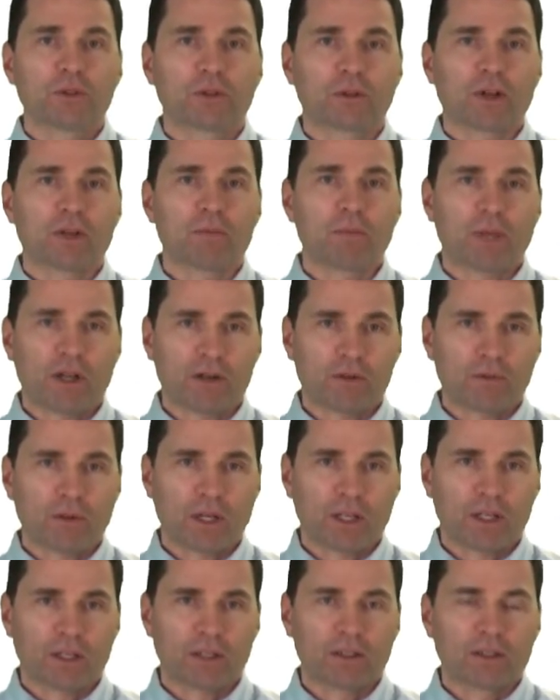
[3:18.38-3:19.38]
and help you
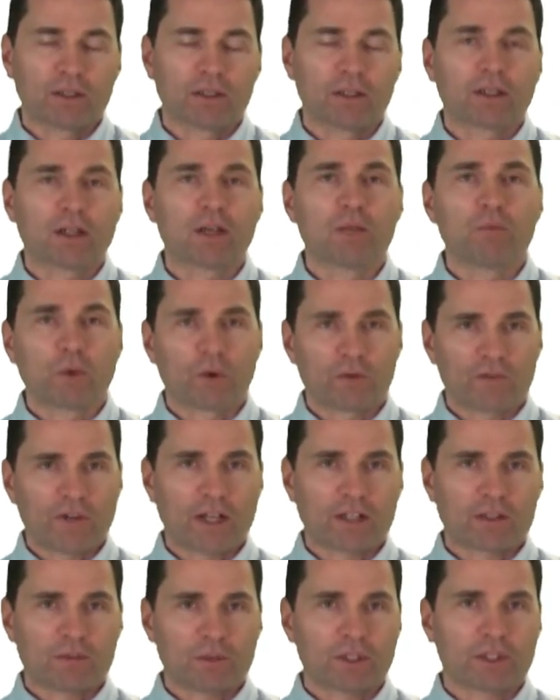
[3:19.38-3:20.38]
create better running
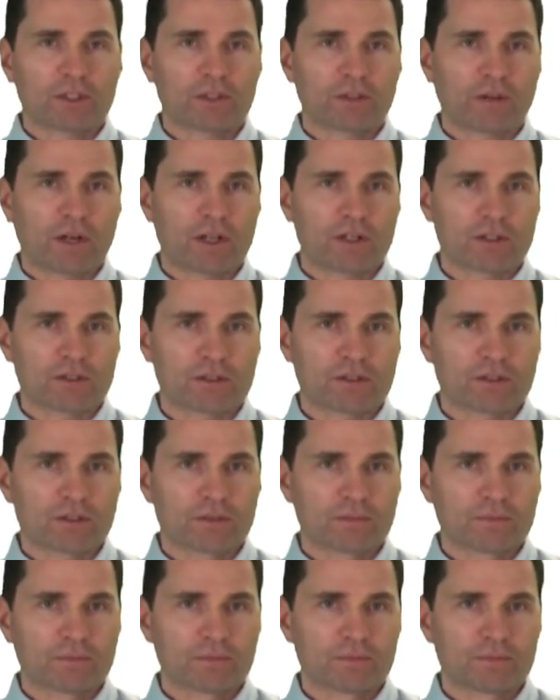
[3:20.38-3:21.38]
and more valuable
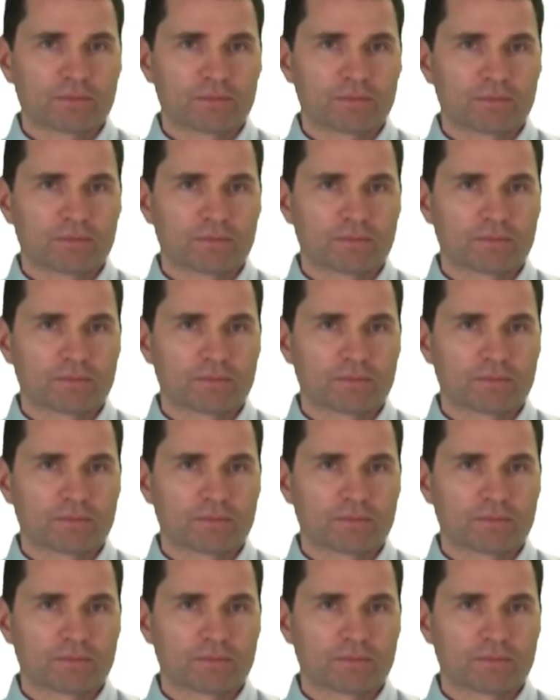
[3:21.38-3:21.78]
integrations.